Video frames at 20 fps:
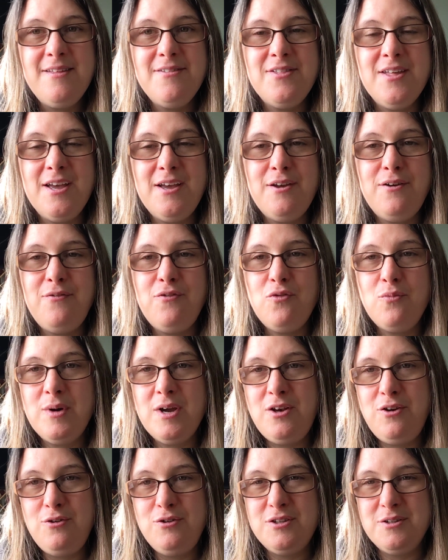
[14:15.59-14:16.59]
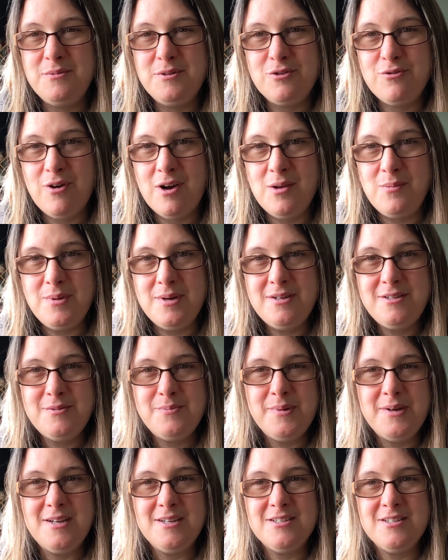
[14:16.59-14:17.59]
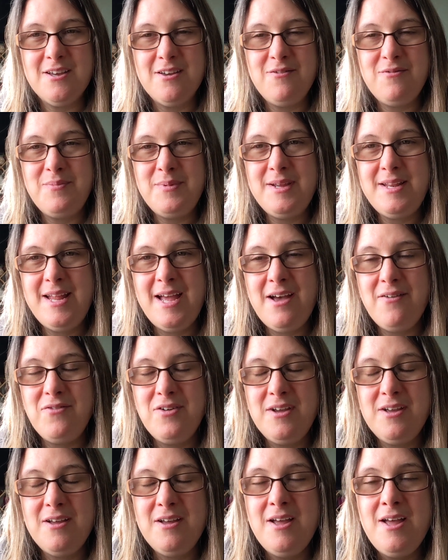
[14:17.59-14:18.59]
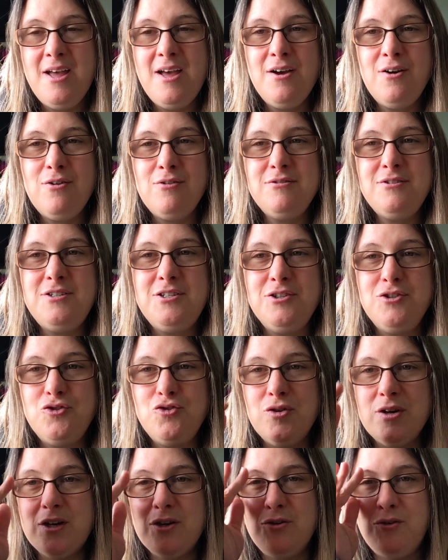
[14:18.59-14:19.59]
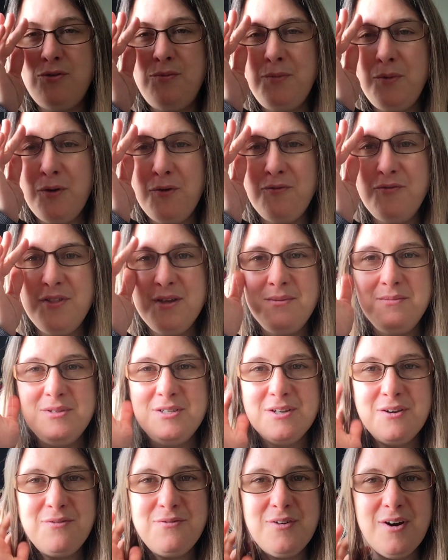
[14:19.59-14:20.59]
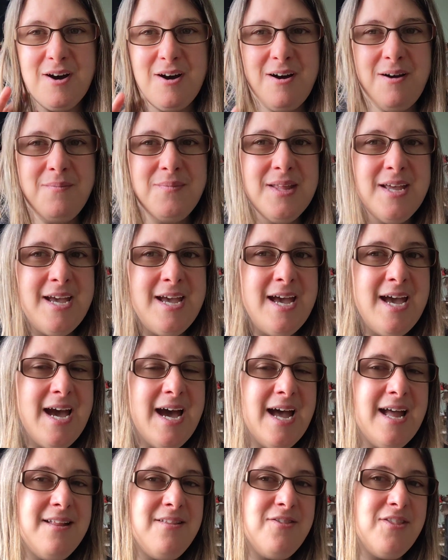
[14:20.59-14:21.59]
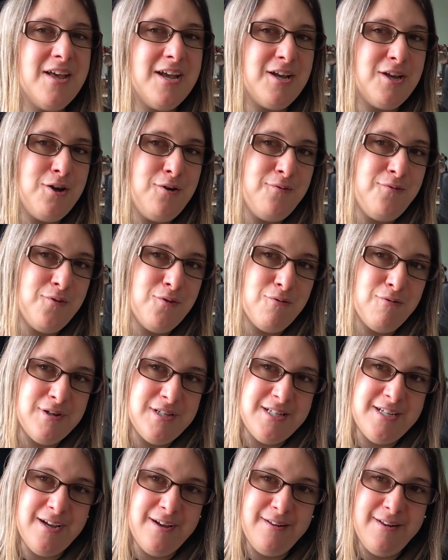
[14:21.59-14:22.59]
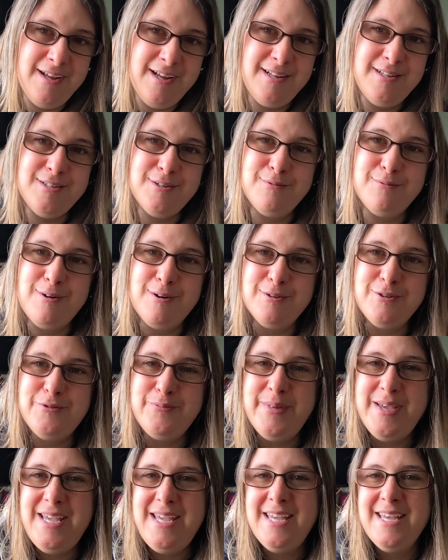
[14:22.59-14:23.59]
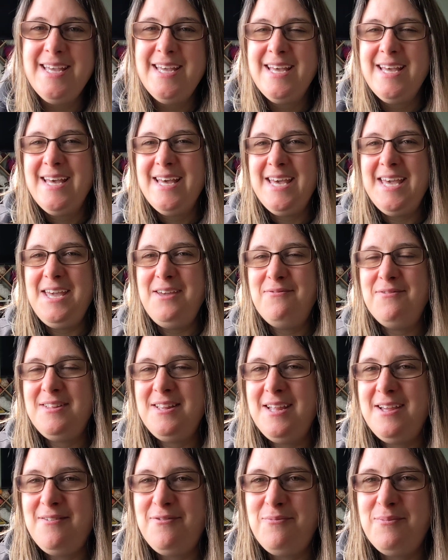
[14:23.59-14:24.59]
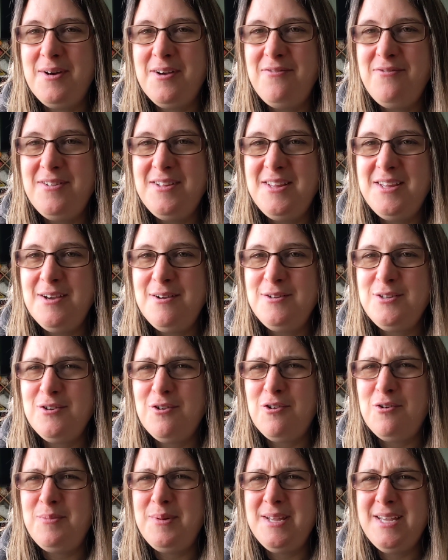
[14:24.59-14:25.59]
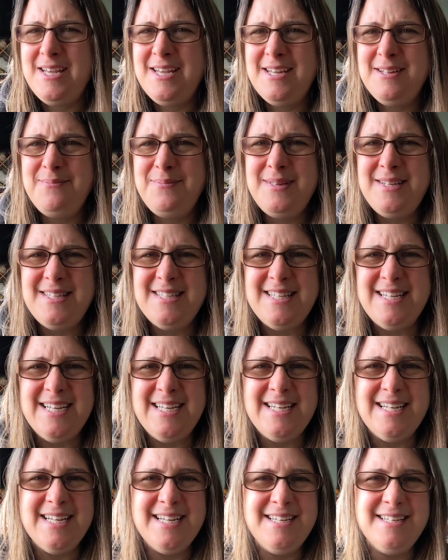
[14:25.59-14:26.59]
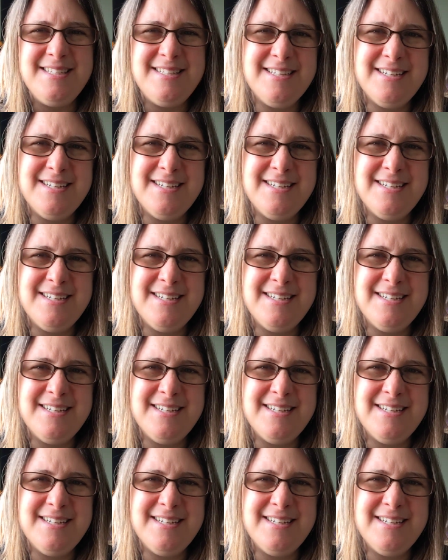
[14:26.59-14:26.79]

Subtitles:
Thank you for my new subscribers, because I've been having a constant trickle of them so far, and thank you for returning to watch me, even if my videos are a bit hit and miss lately.